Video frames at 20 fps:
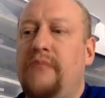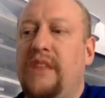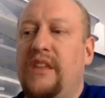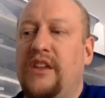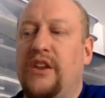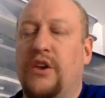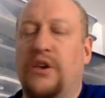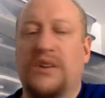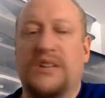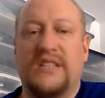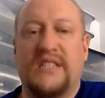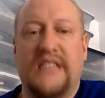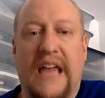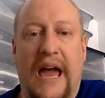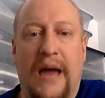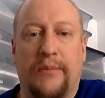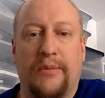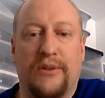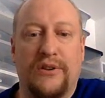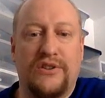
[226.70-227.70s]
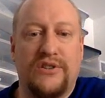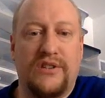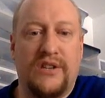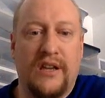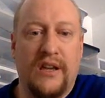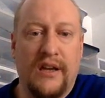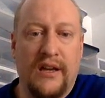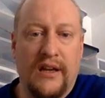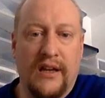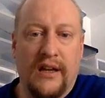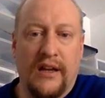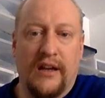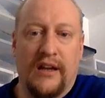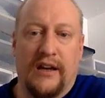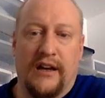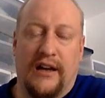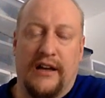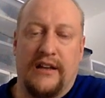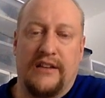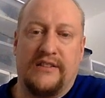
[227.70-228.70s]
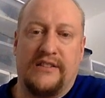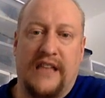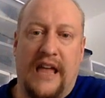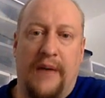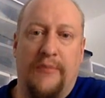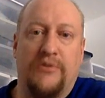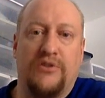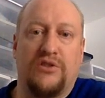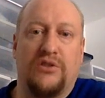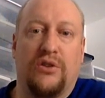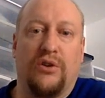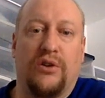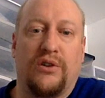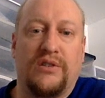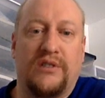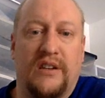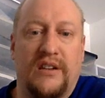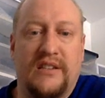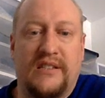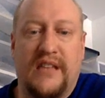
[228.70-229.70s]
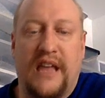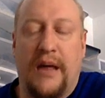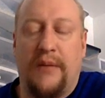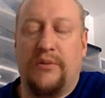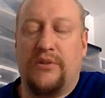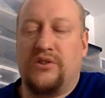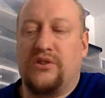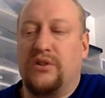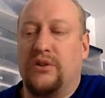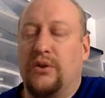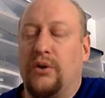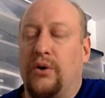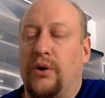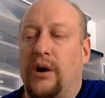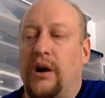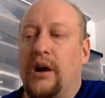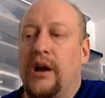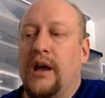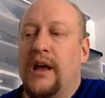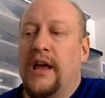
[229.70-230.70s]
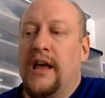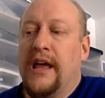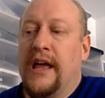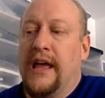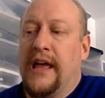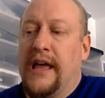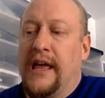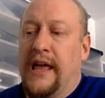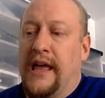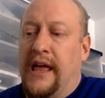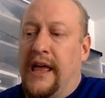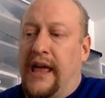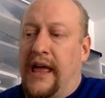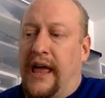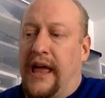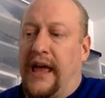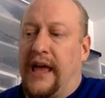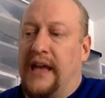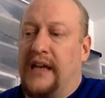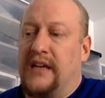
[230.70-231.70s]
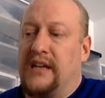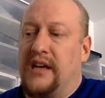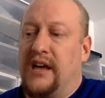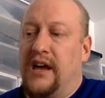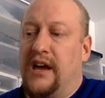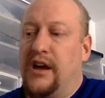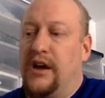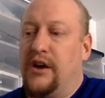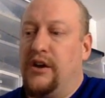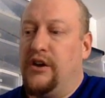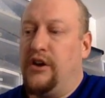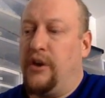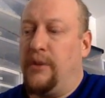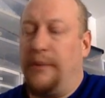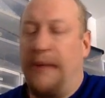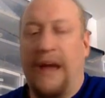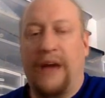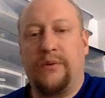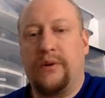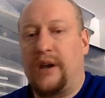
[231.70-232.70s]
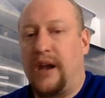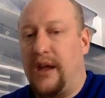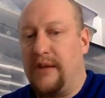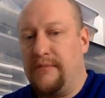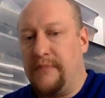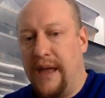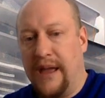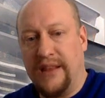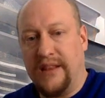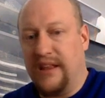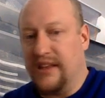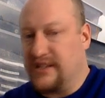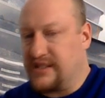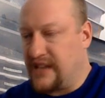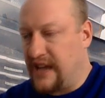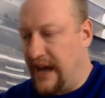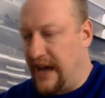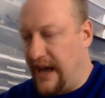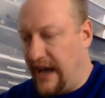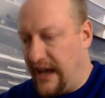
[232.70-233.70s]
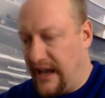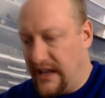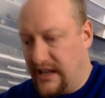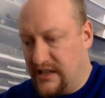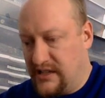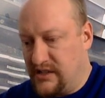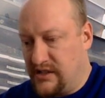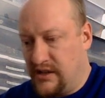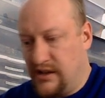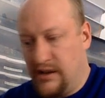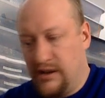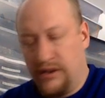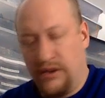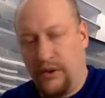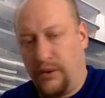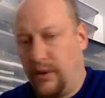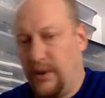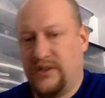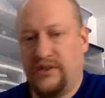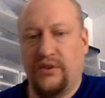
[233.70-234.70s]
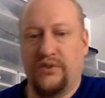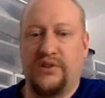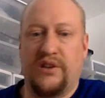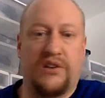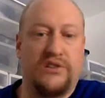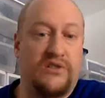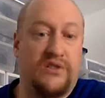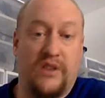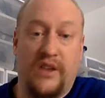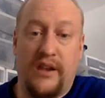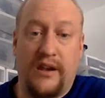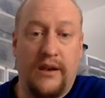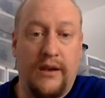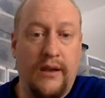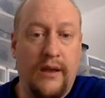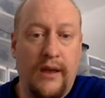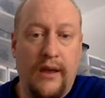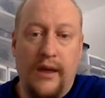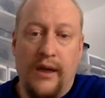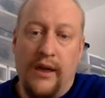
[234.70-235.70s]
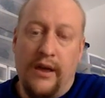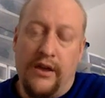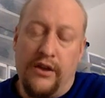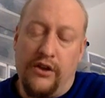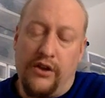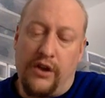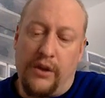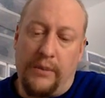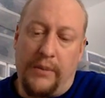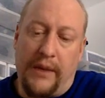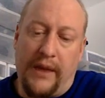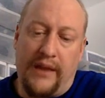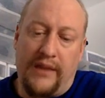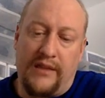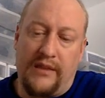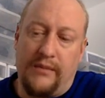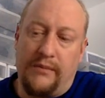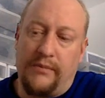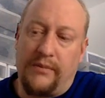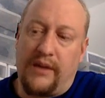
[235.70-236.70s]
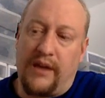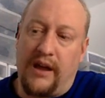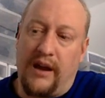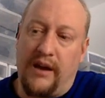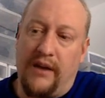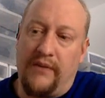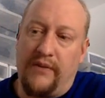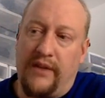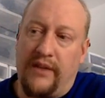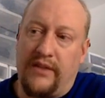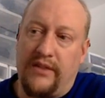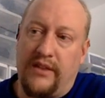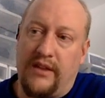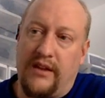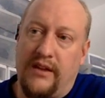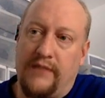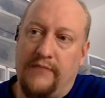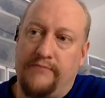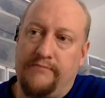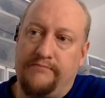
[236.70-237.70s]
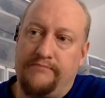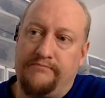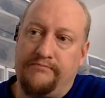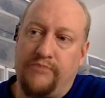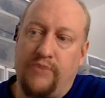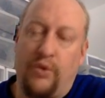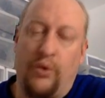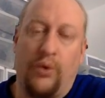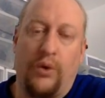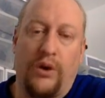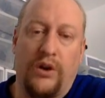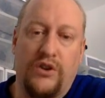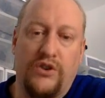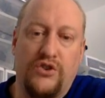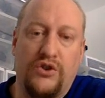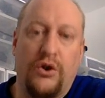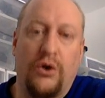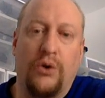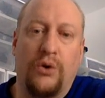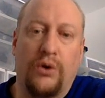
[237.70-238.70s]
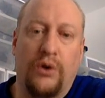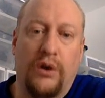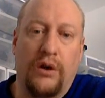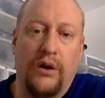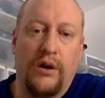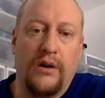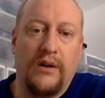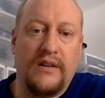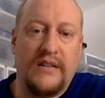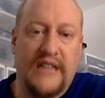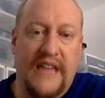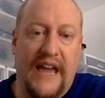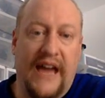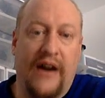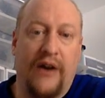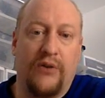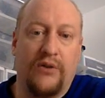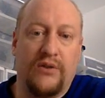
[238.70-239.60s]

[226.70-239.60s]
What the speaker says: established looks and established lore. And back when I made these guys, there was no such thing. You could paint them kind of like the orange ochre Tau